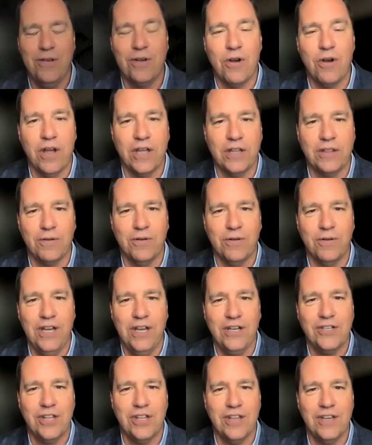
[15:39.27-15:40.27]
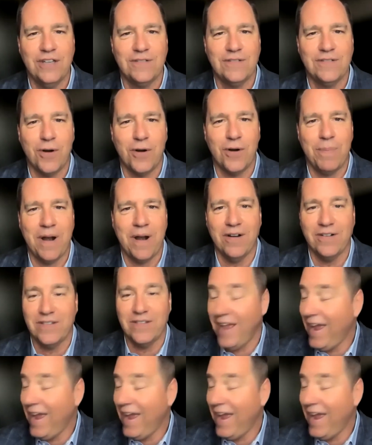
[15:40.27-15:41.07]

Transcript: going through each of these 4 parts.